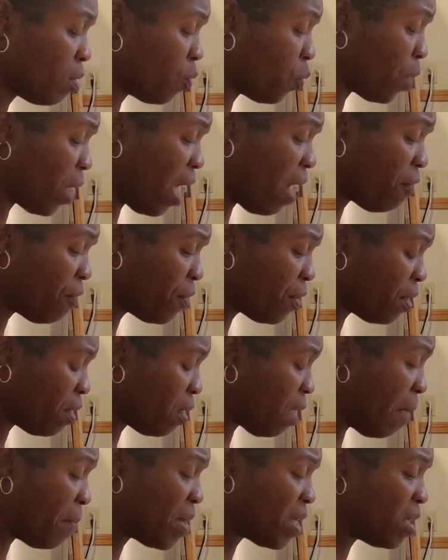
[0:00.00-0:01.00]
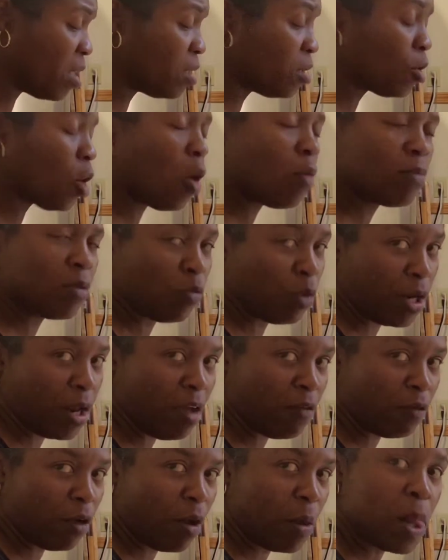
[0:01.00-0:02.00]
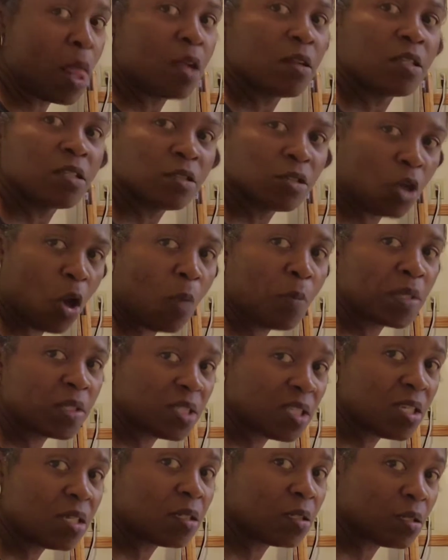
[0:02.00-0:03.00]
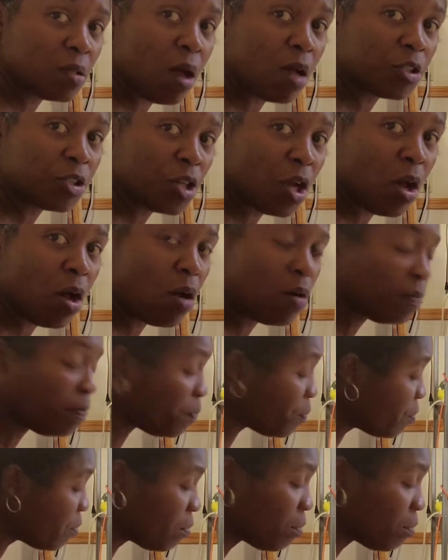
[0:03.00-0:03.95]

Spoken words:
Whatever, I mean, this tomatillo sauce, y'all,